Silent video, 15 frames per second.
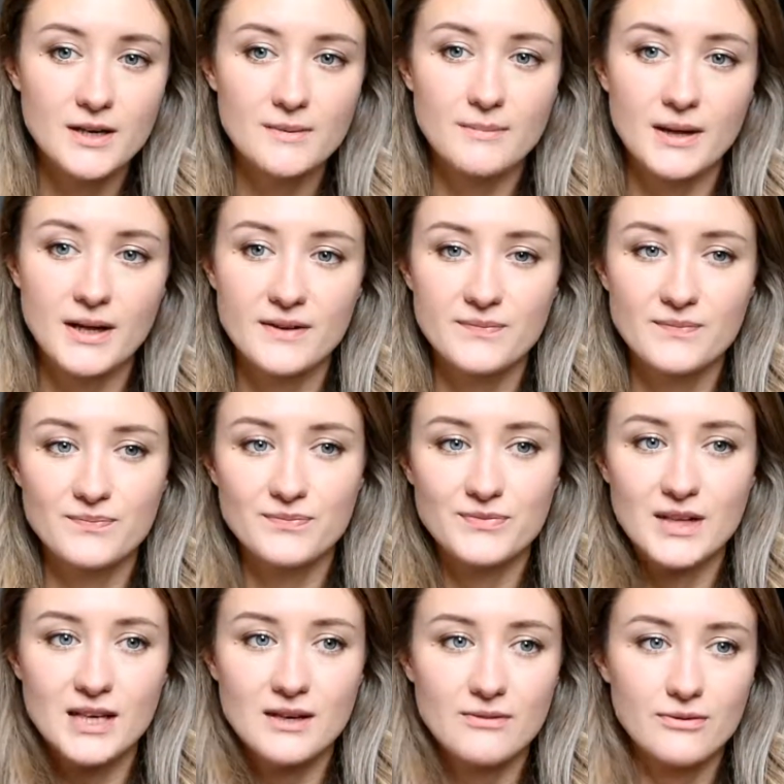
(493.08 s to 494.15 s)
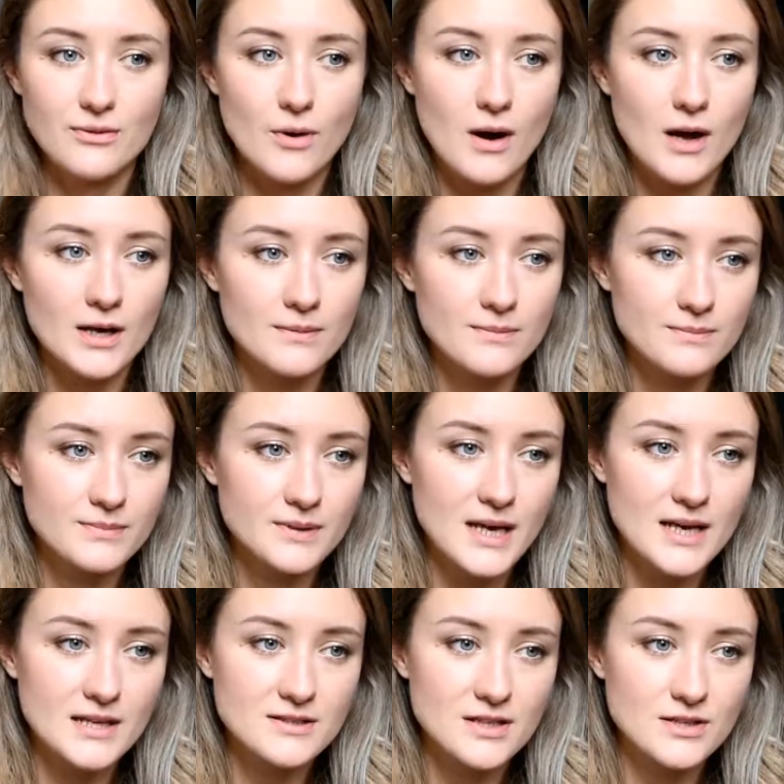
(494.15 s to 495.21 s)
but if your
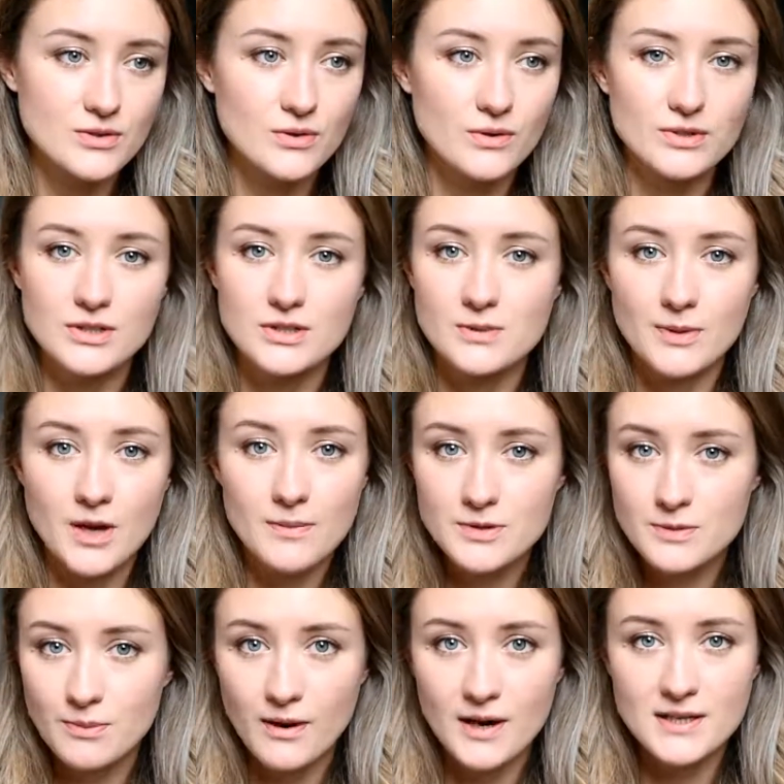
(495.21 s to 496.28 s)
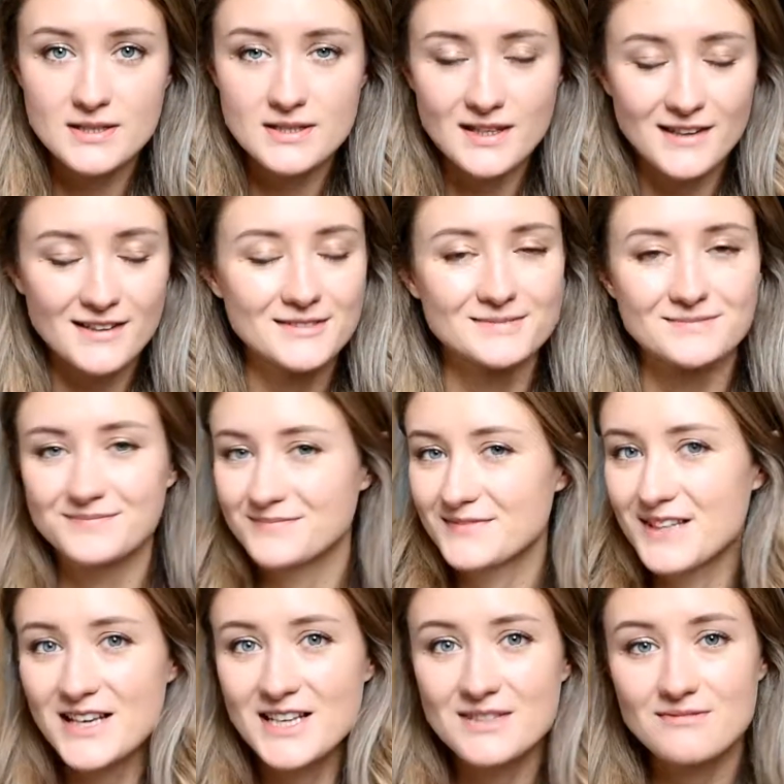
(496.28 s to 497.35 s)
IBS does cause you to become depressed, like,
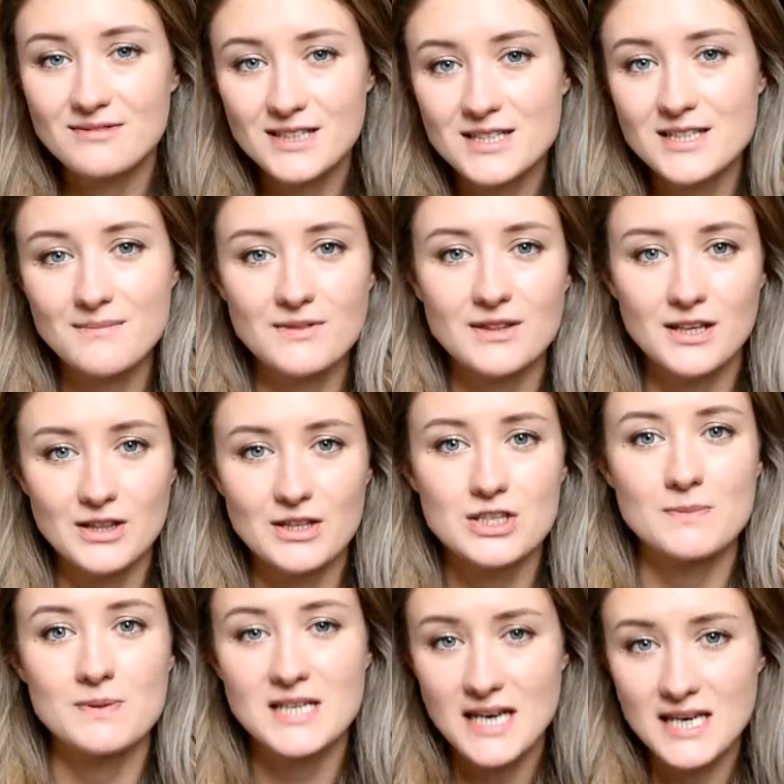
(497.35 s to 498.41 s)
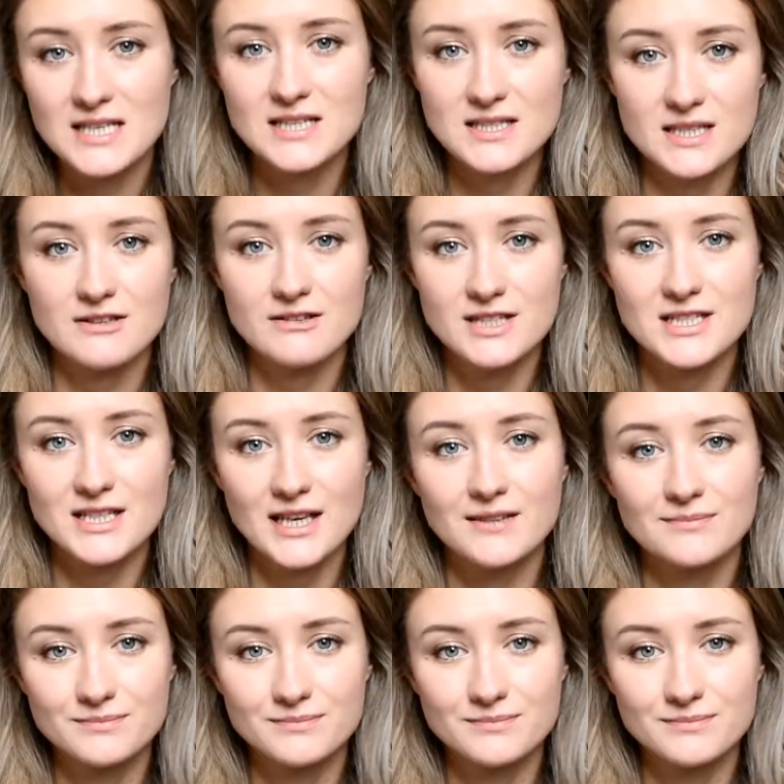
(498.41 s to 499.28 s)
it's really something that should be taken seriously.